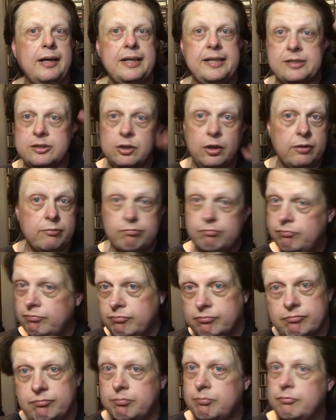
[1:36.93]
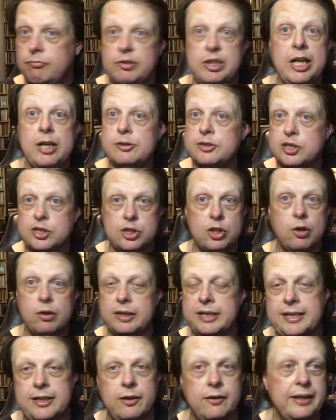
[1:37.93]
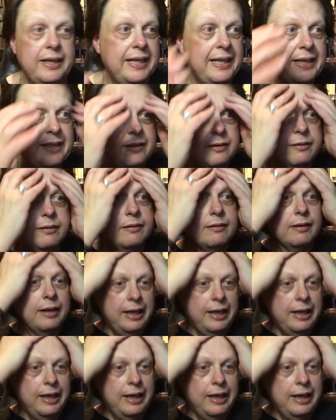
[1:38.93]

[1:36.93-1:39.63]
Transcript: He's got loads of stock he got in.